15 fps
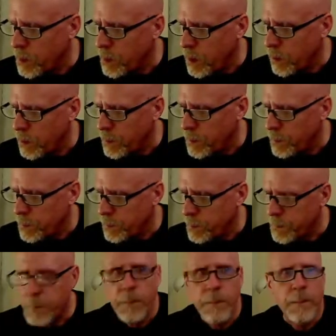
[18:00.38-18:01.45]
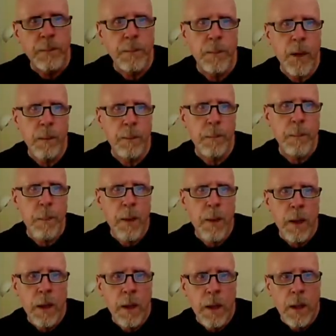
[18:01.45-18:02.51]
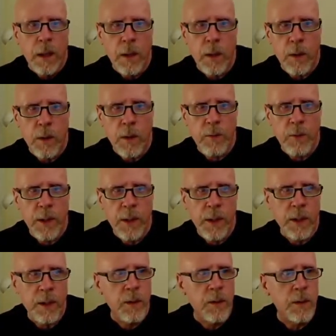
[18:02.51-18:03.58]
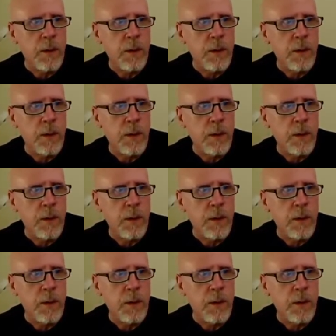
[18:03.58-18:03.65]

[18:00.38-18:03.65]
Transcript: 7. Yeah. Now, if I did the